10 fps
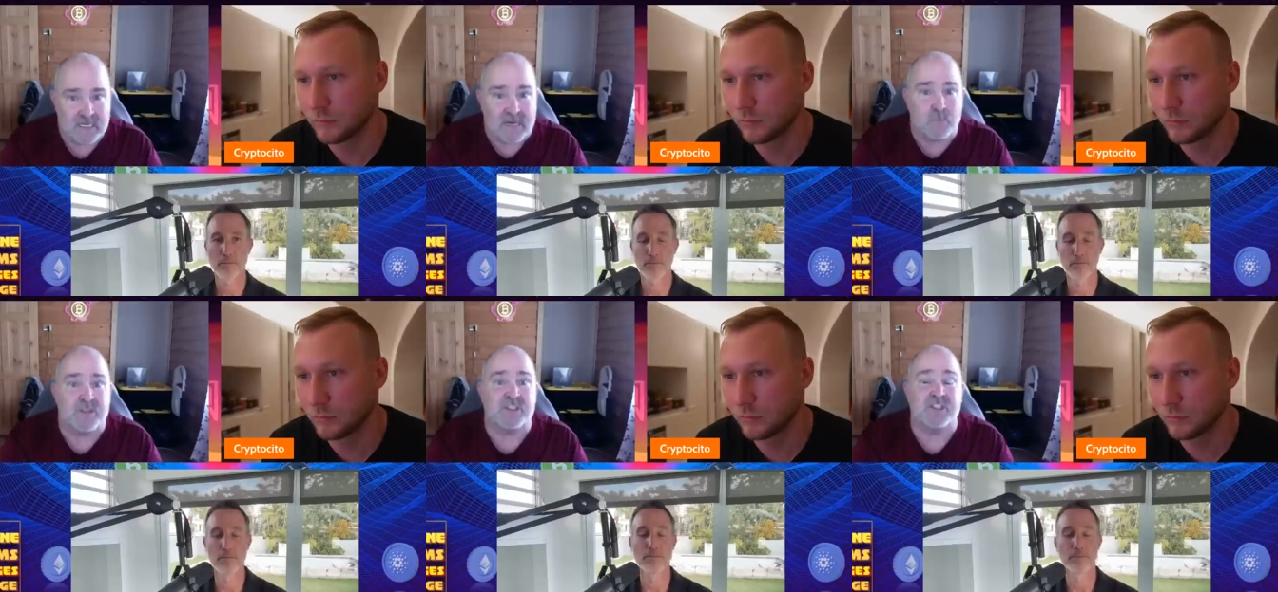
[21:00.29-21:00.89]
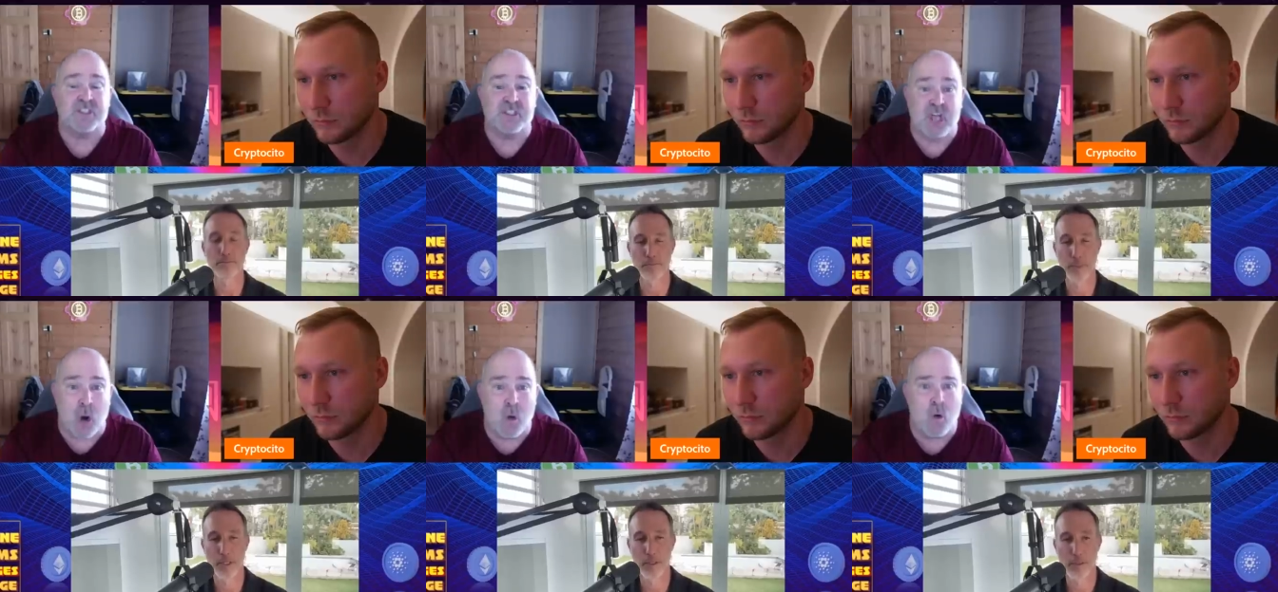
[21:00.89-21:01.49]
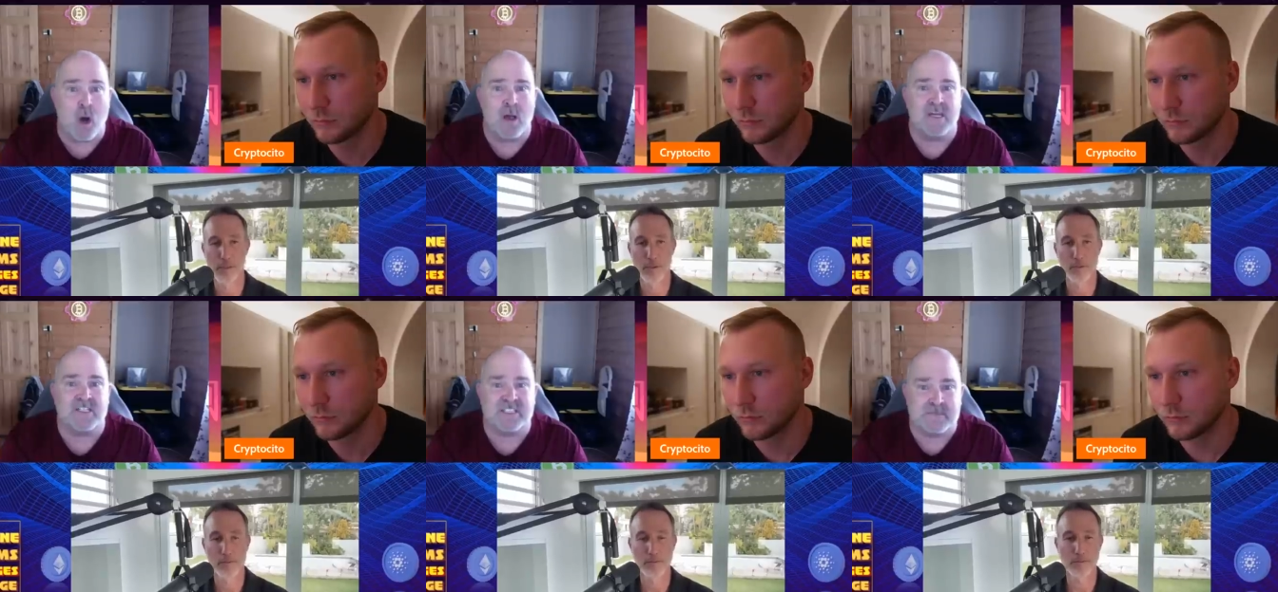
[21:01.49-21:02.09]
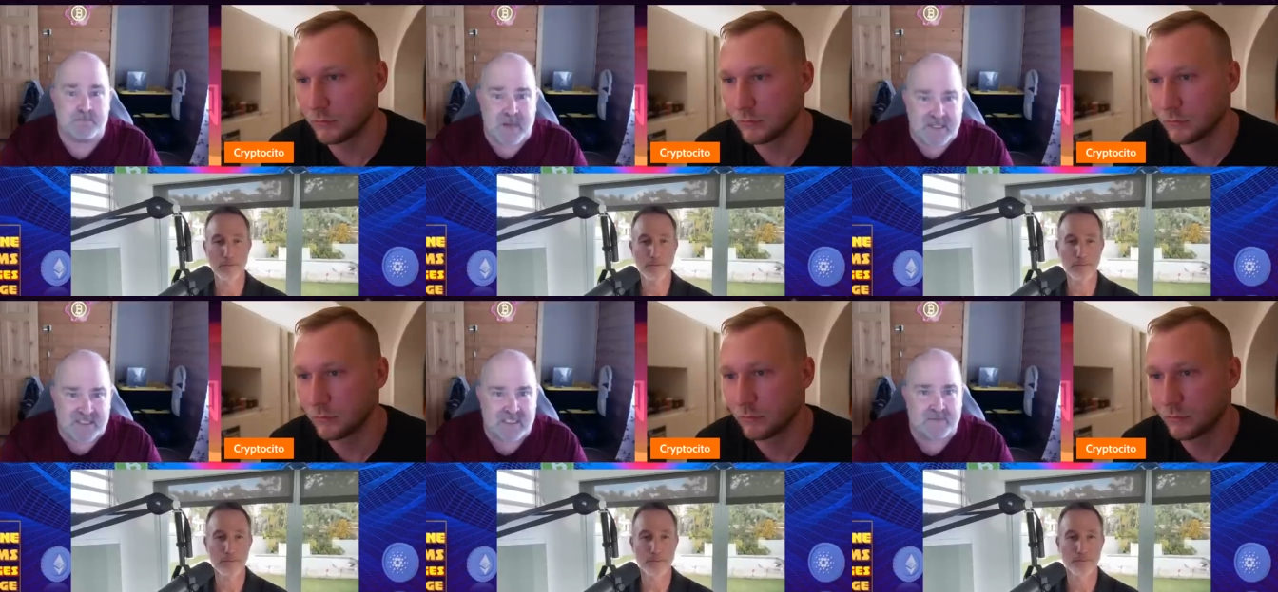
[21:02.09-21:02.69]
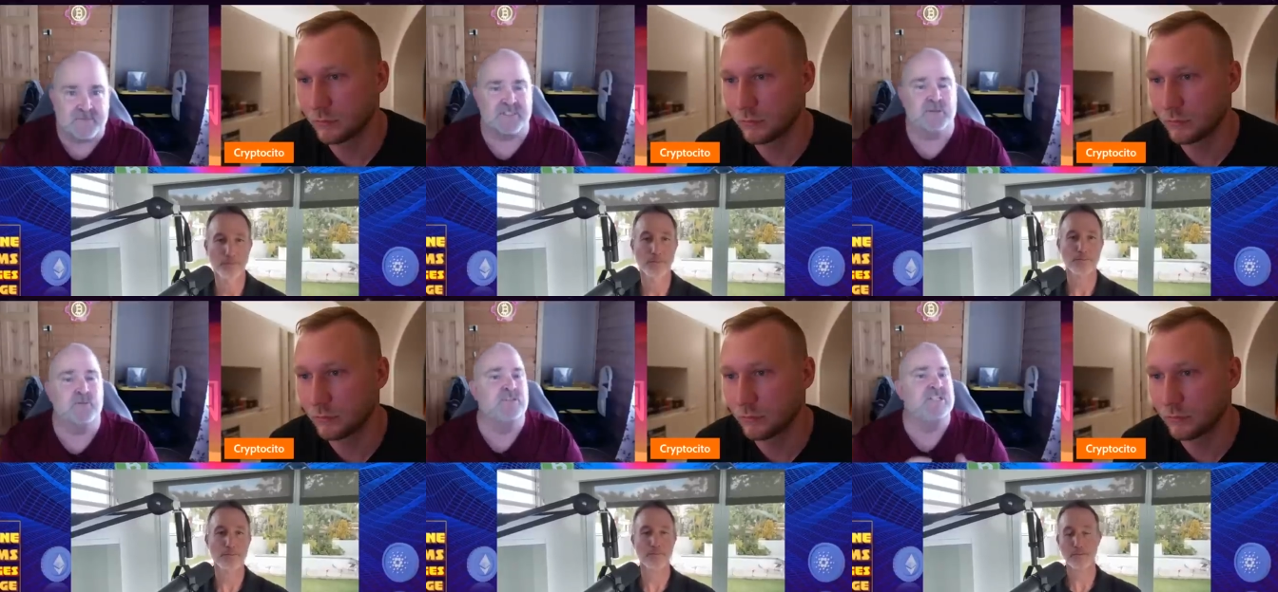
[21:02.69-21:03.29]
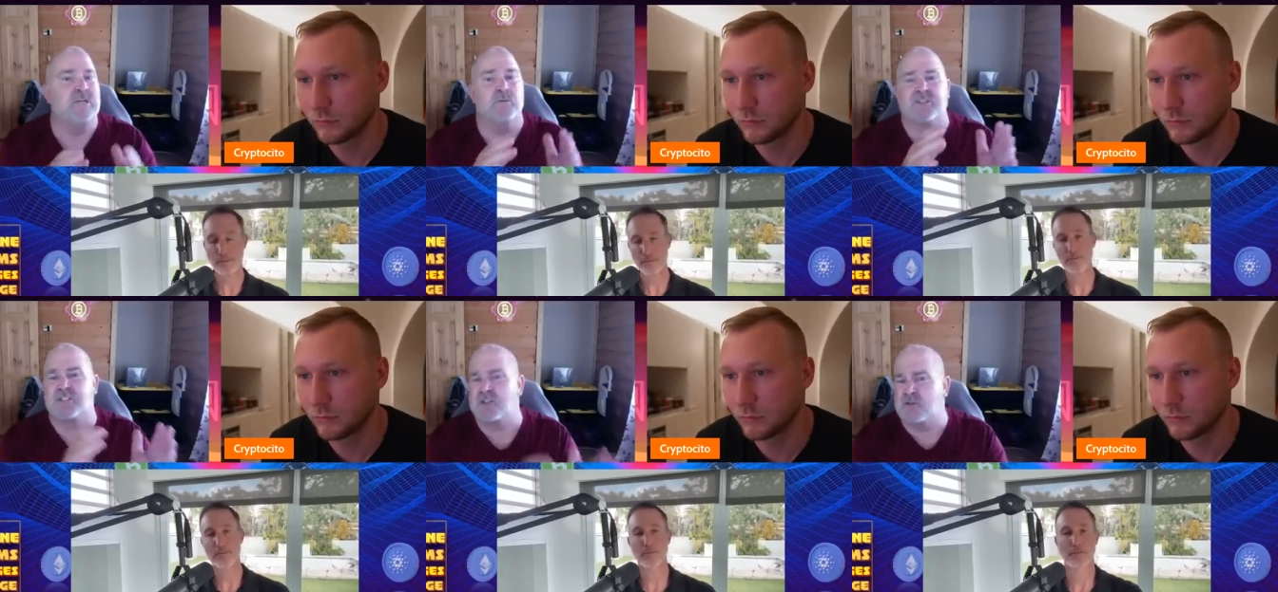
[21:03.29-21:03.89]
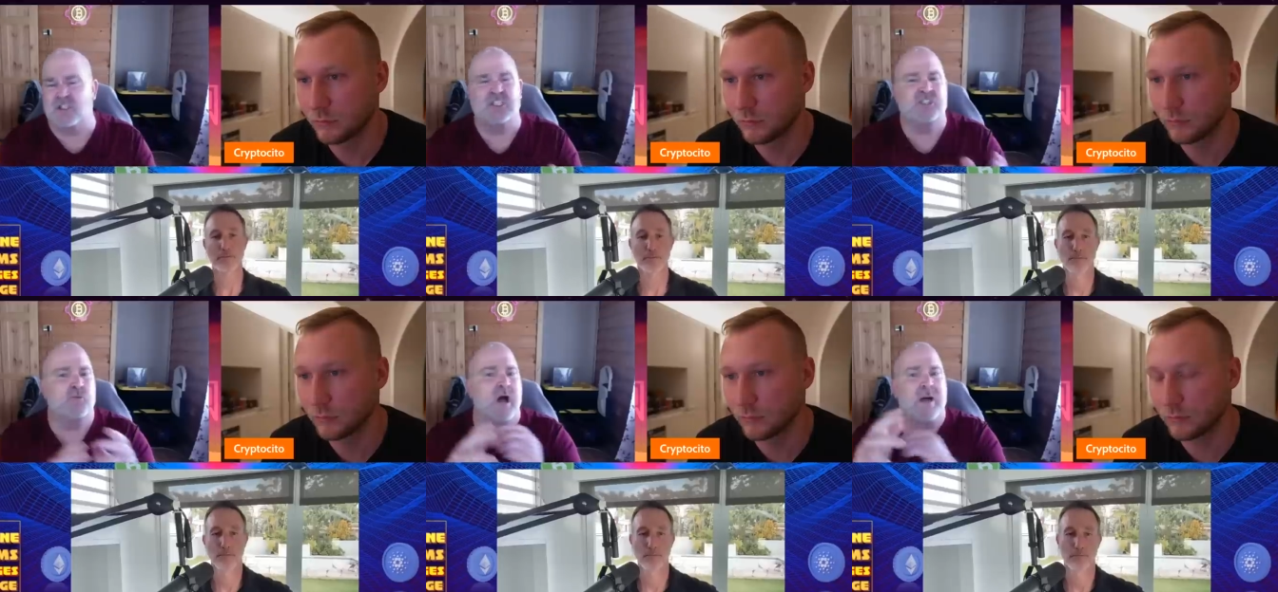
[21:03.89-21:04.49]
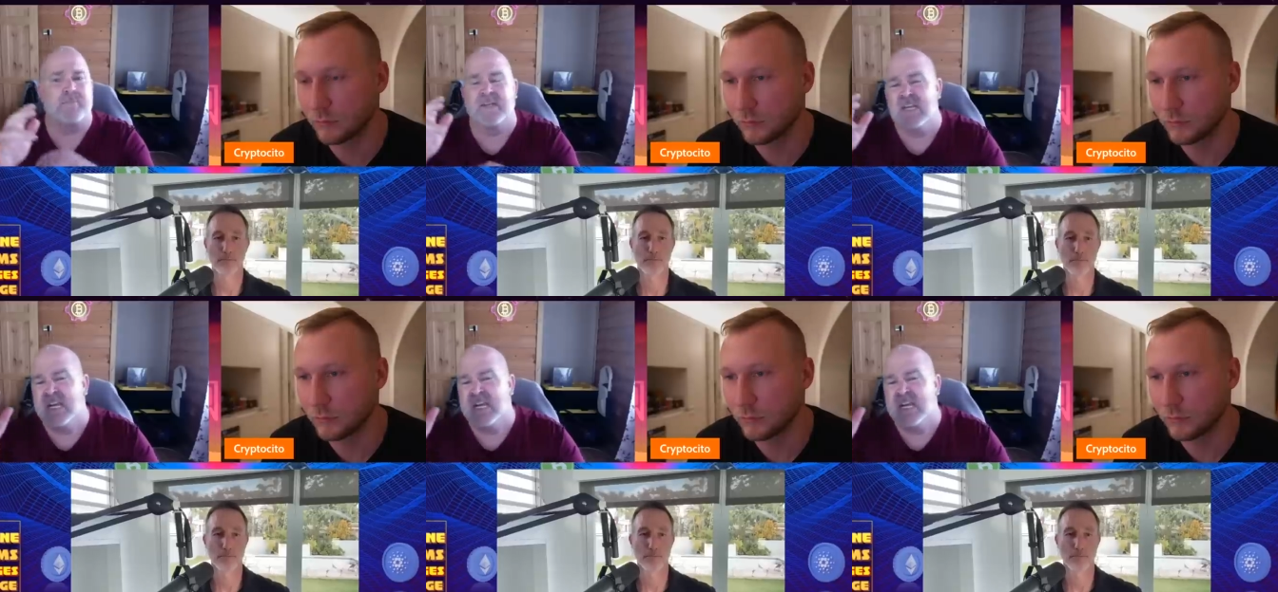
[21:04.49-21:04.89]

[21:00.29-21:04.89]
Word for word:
Speaker 1: Mm. It was so expensive to deal with SushiSwap and